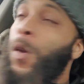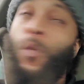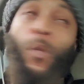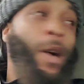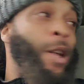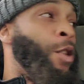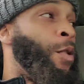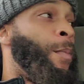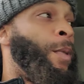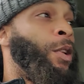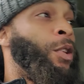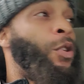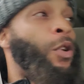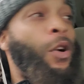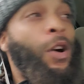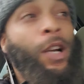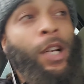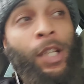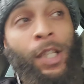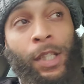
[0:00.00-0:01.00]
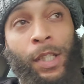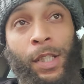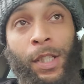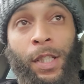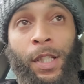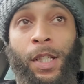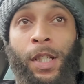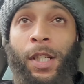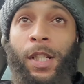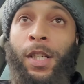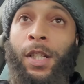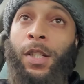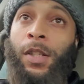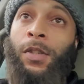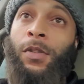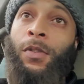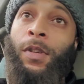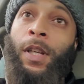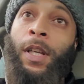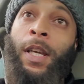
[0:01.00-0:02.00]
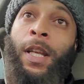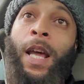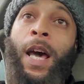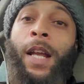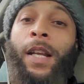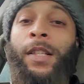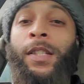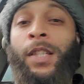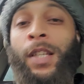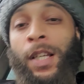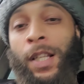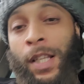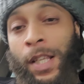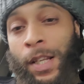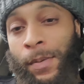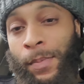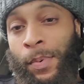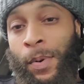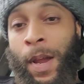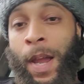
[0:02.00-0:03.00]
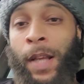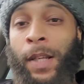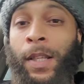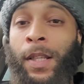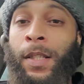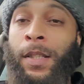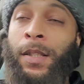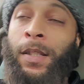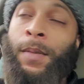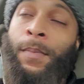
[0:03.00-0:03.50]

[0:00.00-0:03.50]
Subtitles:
Waiting on my daughter, you know, to get out of cheerleading practice.